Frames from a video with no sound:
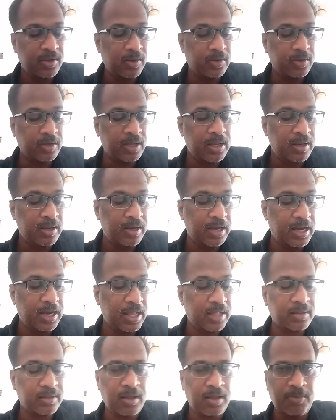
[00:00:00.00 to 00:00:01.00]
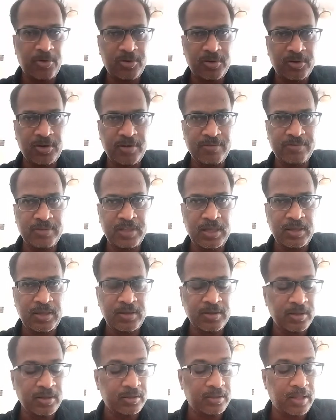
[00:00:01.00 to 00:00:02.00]
Okay, less amount of
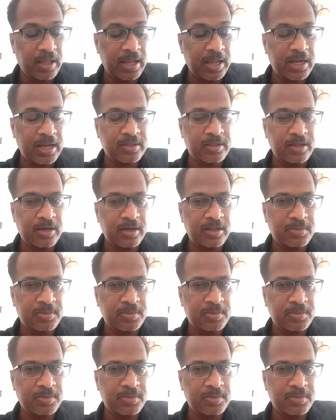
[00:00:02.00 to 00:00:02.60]
the thyroxine